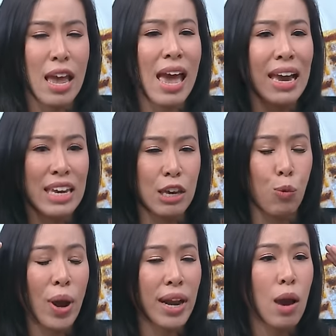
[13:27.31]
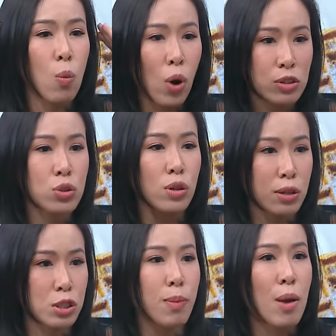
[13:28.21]
hey, it, when I want to
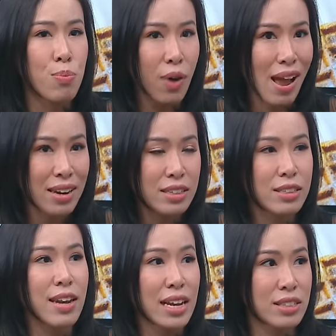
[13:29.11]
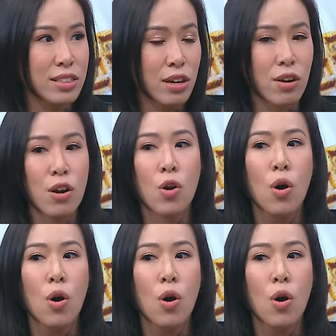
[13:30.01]
launch my brand next year,